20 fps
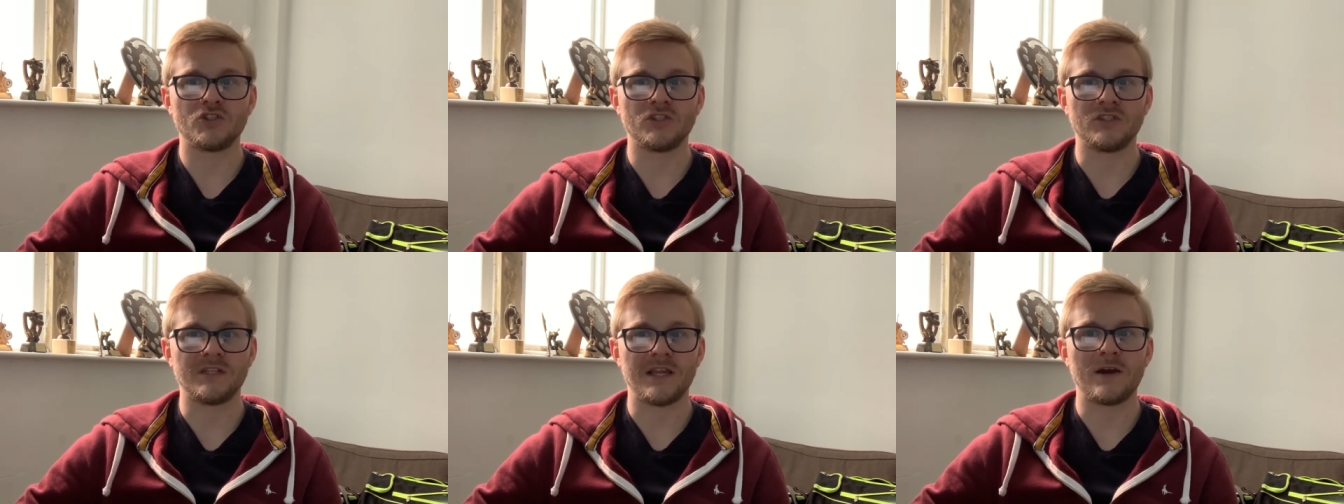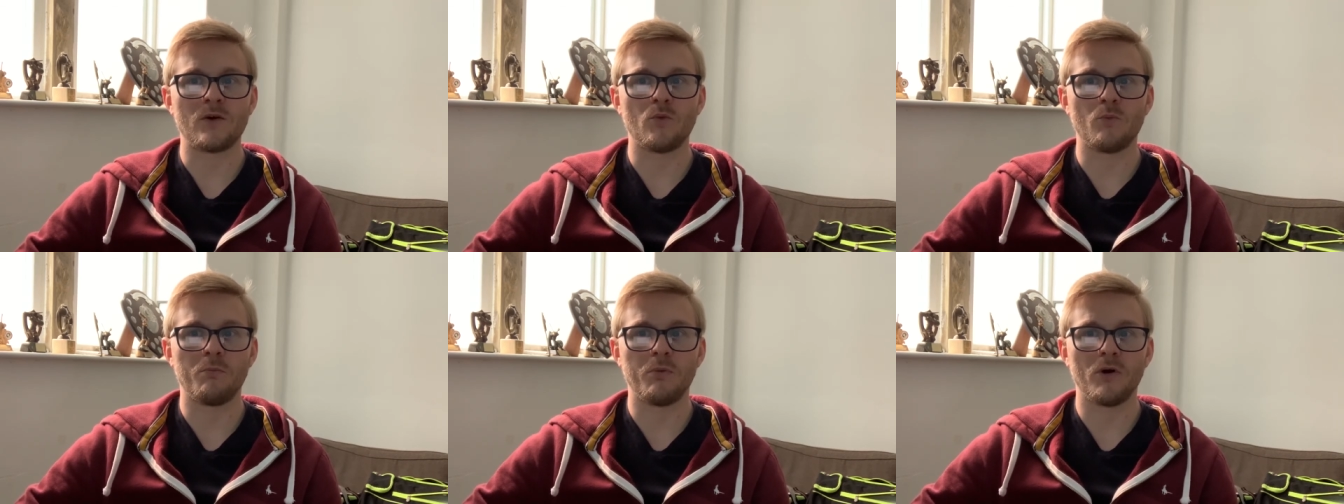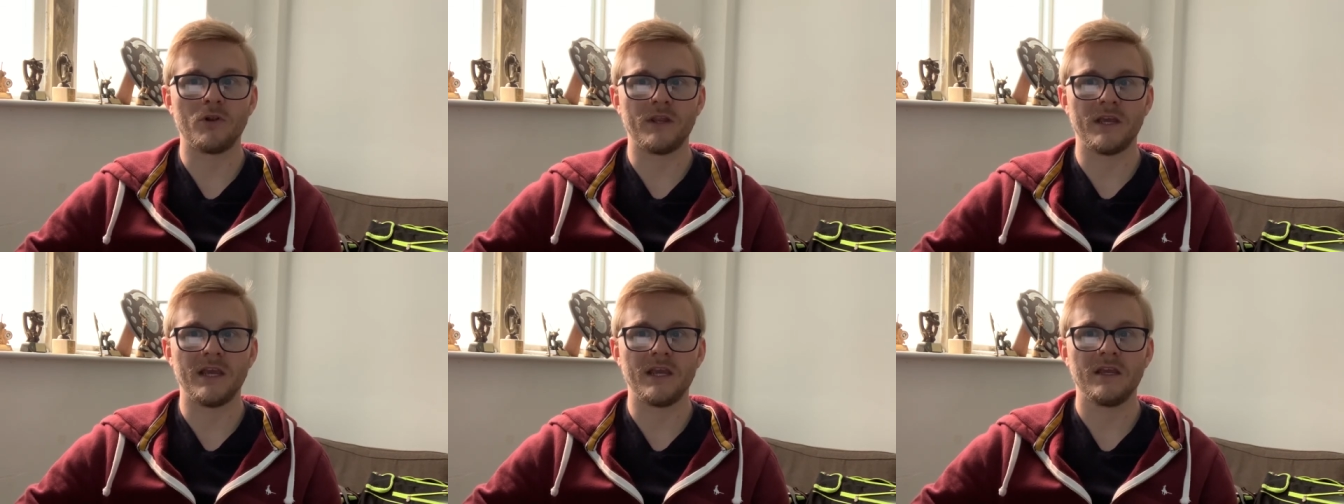stout
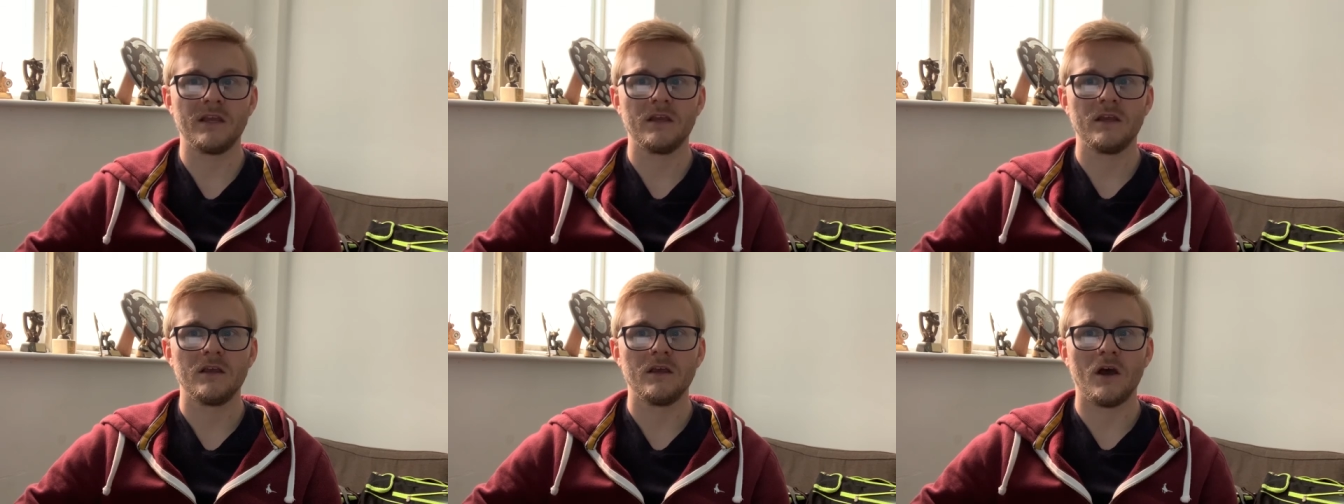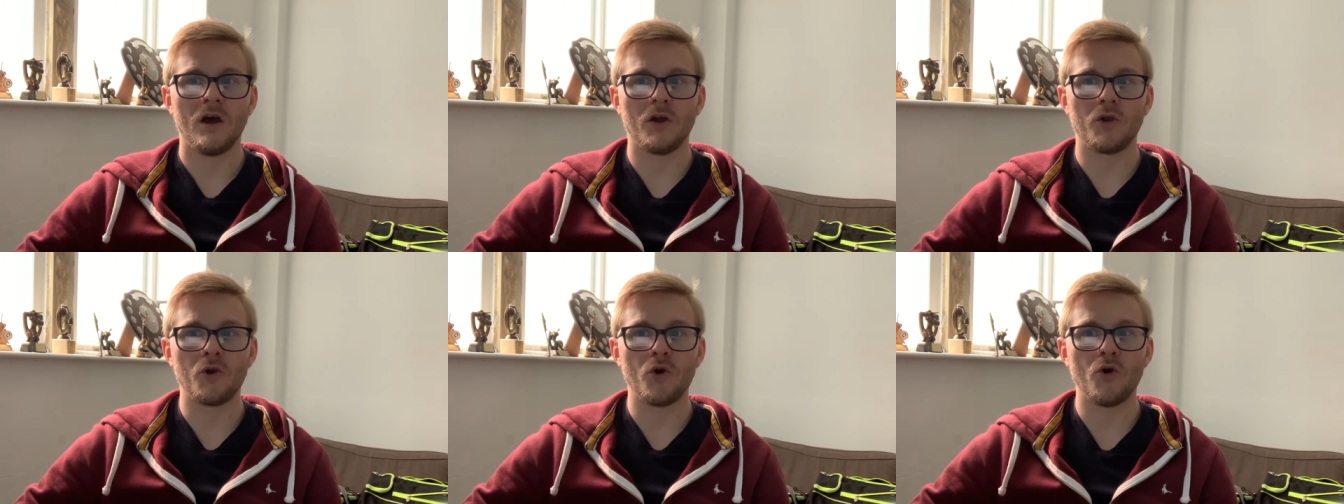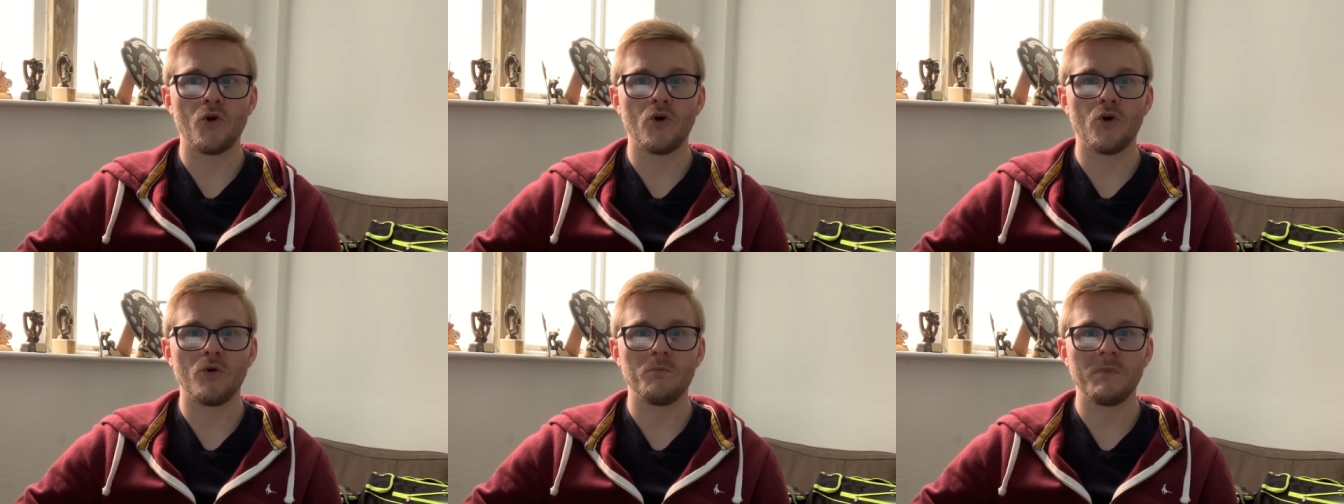body a
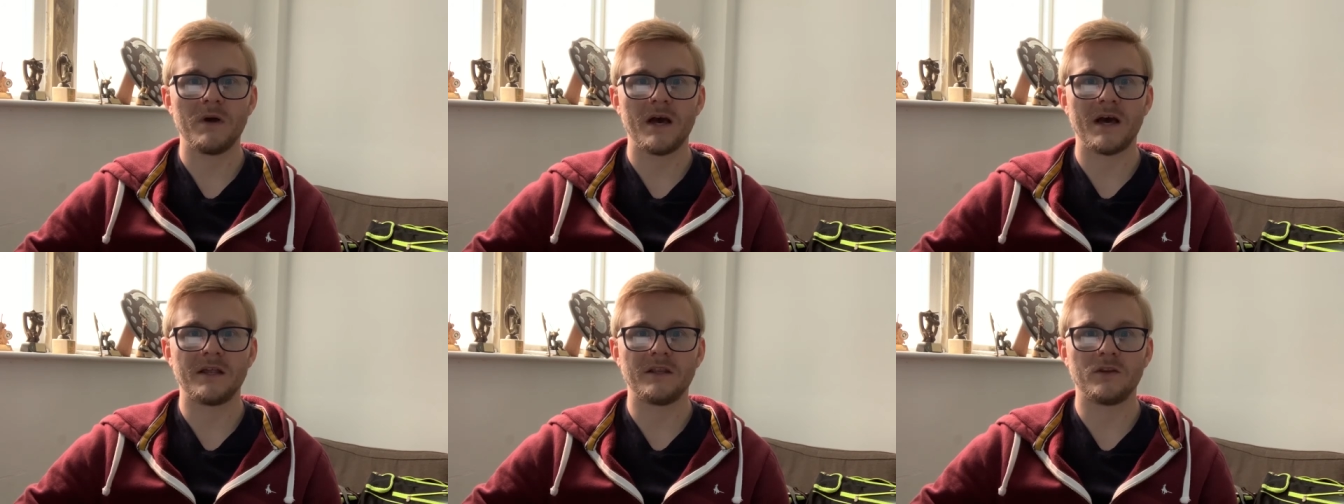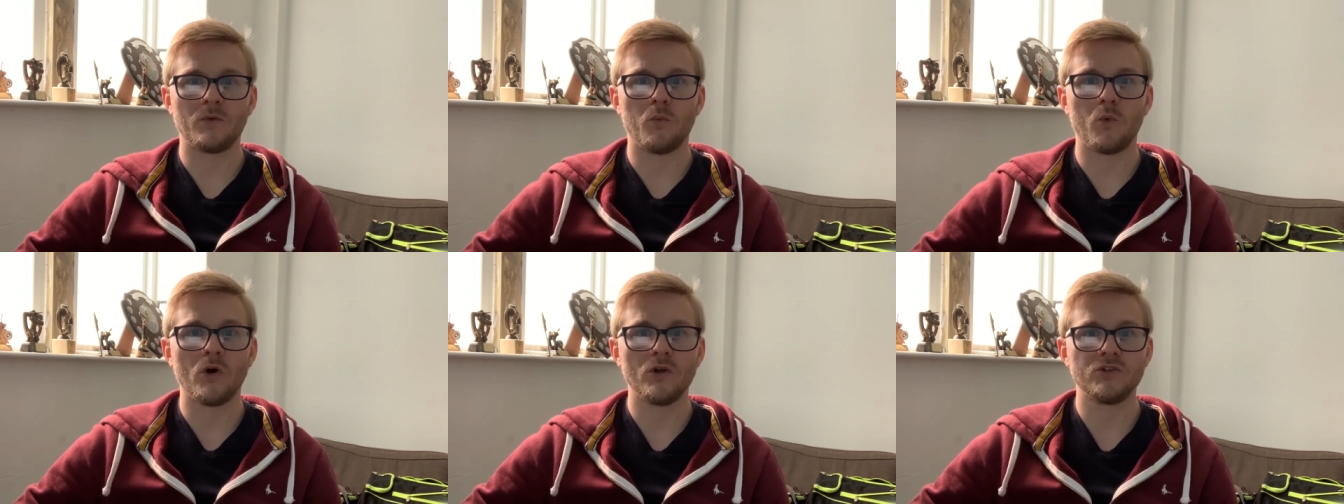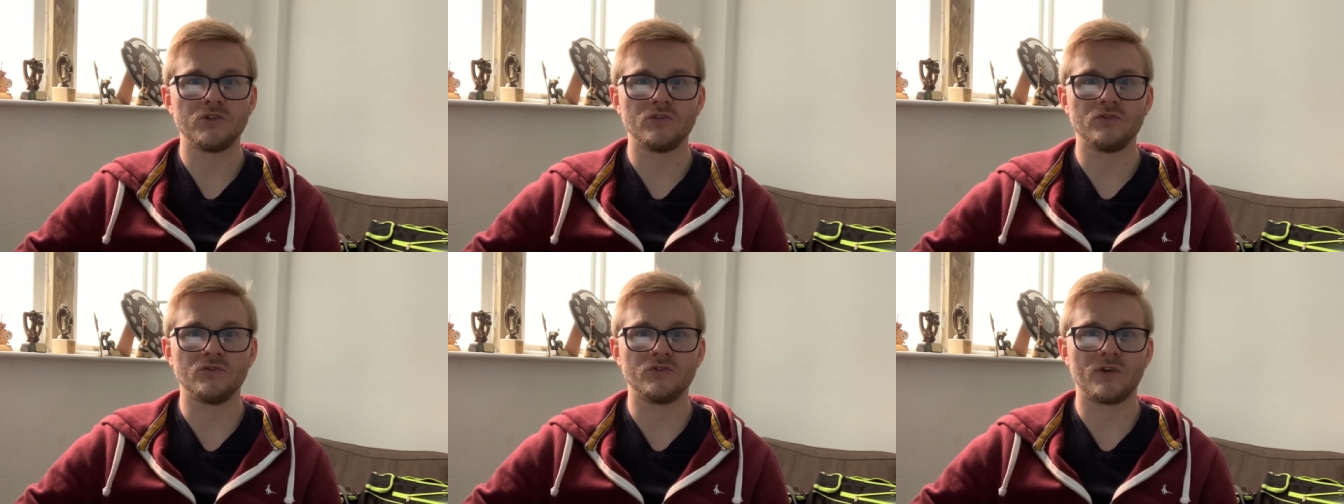comb and
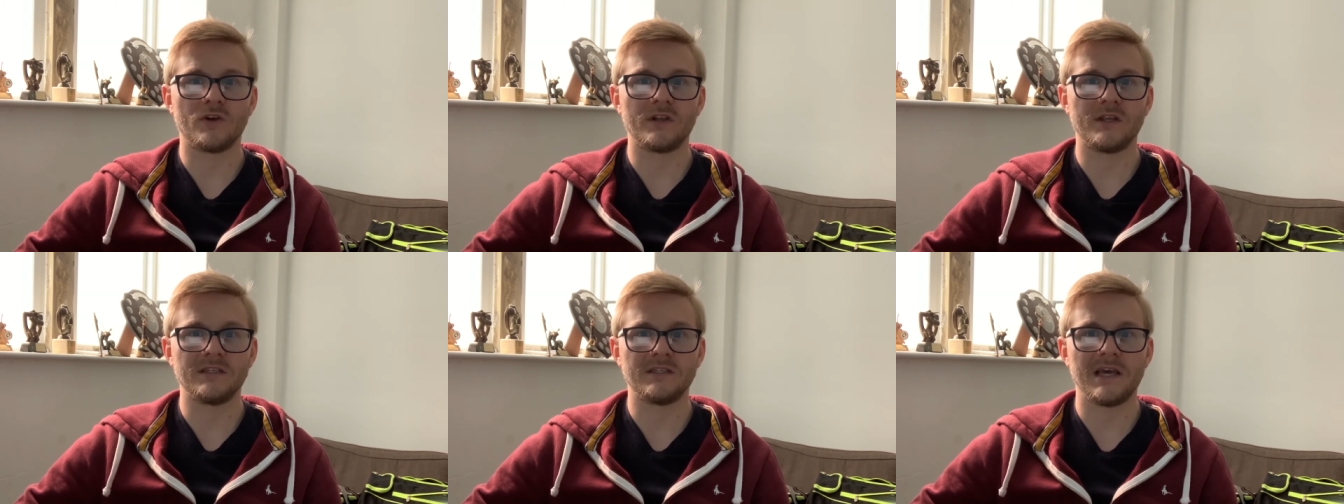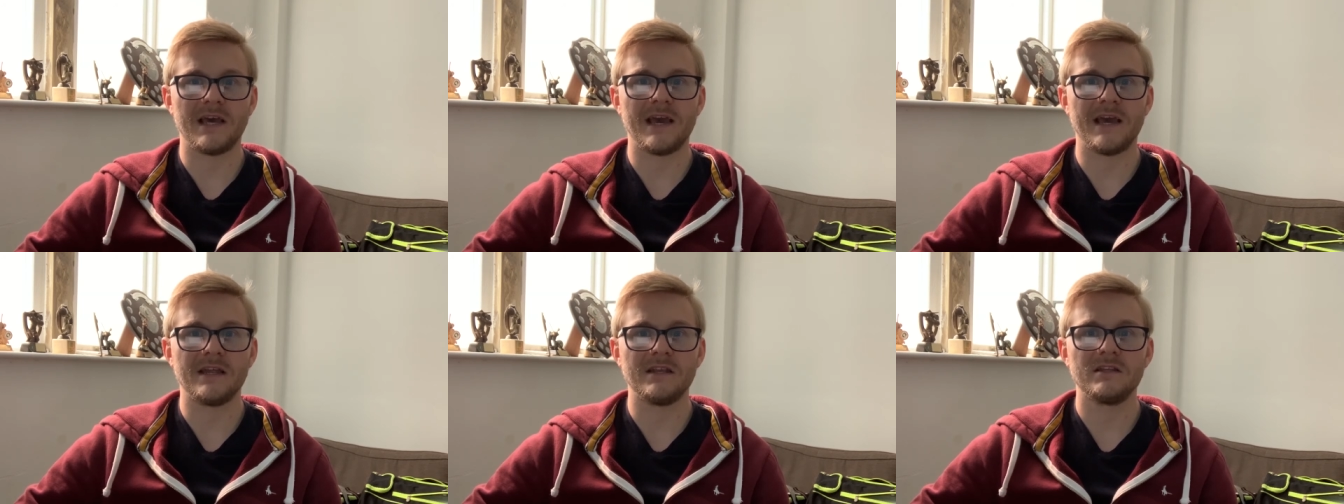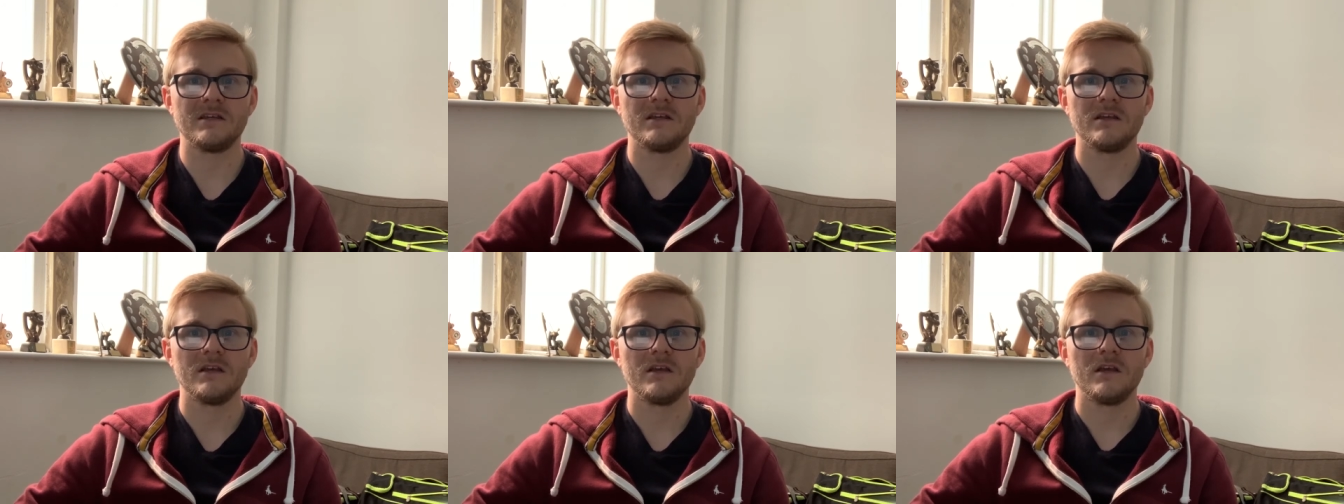wattles on its head,